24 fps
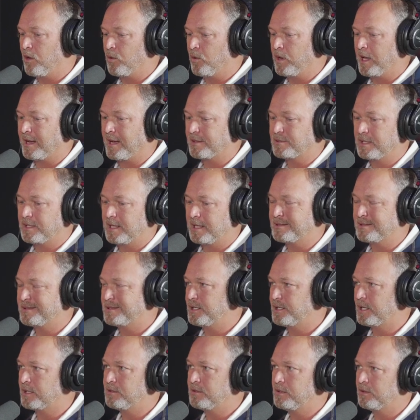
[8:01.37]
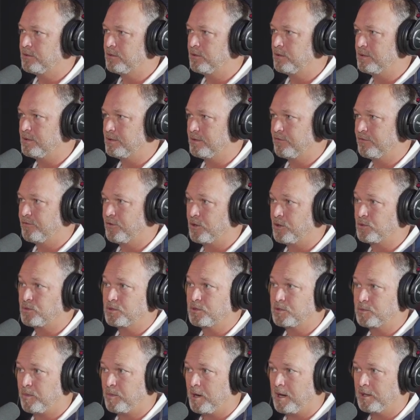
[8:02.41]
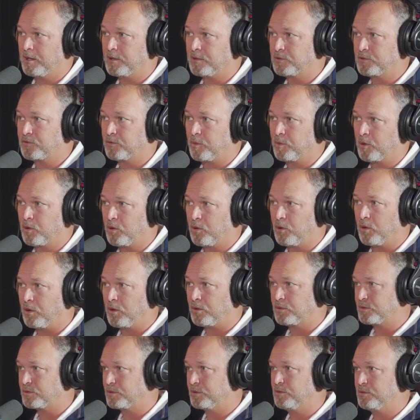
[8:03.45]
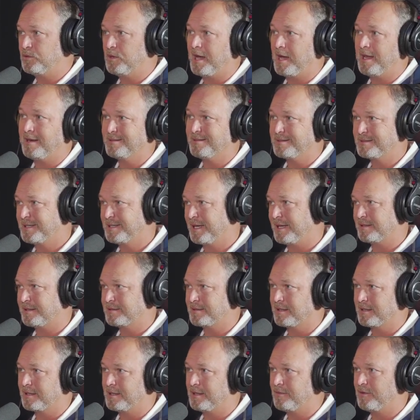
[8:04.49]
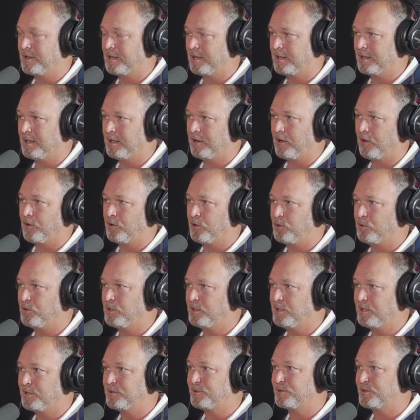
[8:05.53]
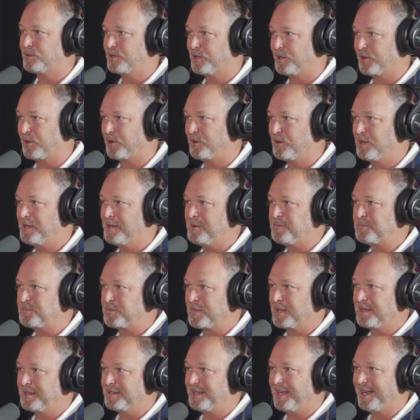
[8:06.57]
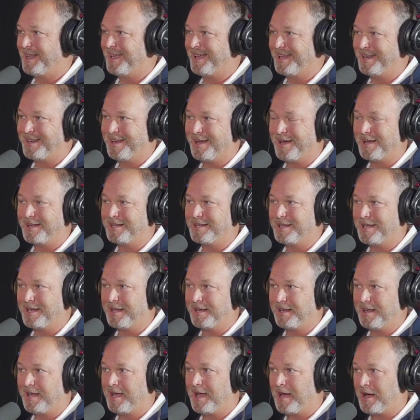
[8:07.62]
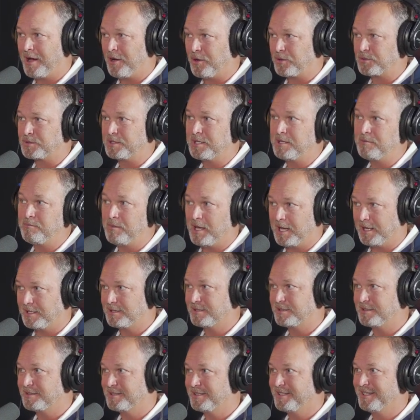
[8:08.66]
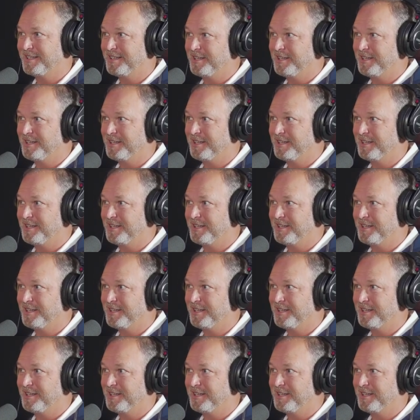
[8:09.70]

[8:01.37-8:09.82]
We actually had 600 first responders from across the United States living in our new detention center that had not yet housed inmates.